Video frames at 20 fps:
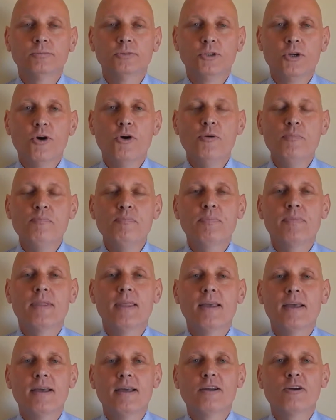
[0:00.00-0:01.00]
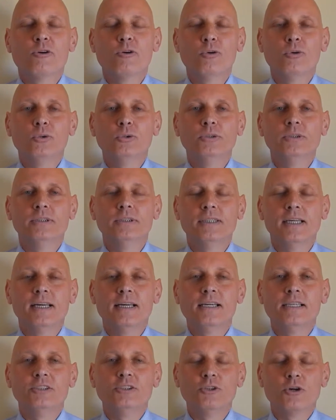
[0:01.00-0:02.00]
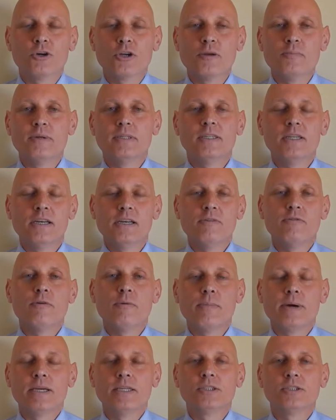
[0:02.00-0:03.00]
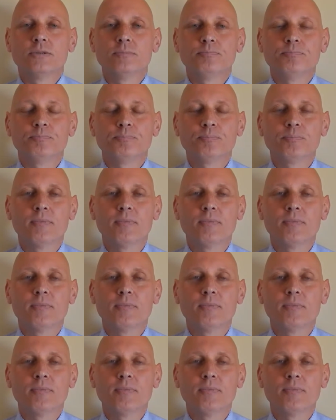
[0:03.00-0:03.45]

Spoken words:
term called documented information,